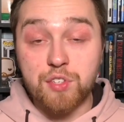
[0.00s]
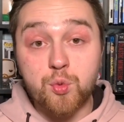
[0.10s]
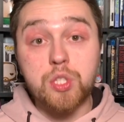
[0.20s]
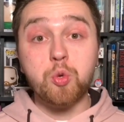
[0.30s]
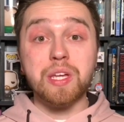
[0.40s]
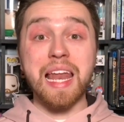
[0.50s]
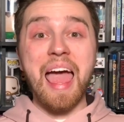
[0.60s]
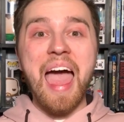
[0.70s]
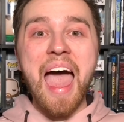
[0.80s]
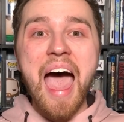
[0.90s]
is when you can
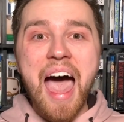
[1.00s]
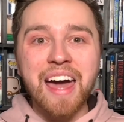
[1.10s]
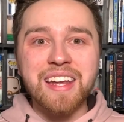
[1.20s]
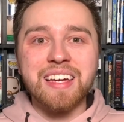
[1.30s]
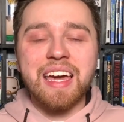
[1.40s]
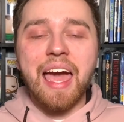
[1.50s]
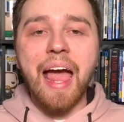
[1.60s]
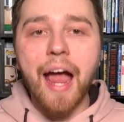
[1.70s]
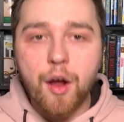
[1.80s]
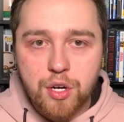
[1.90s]
add
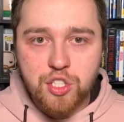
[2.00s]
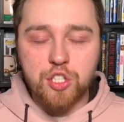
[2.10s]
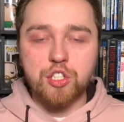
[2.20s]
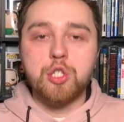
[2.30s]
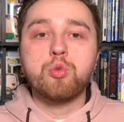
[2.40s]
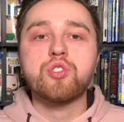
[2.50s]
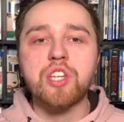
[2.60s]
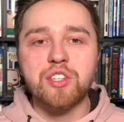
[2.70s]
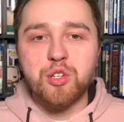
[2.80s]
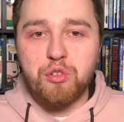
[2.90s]
character
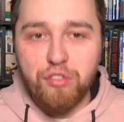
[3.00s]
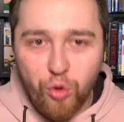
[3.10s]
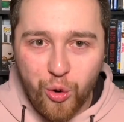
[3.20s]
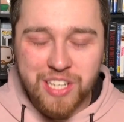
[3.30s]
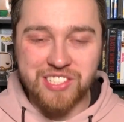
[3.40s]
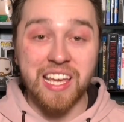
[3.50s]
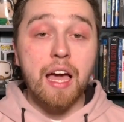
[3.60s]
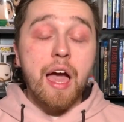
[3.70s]
using your voice.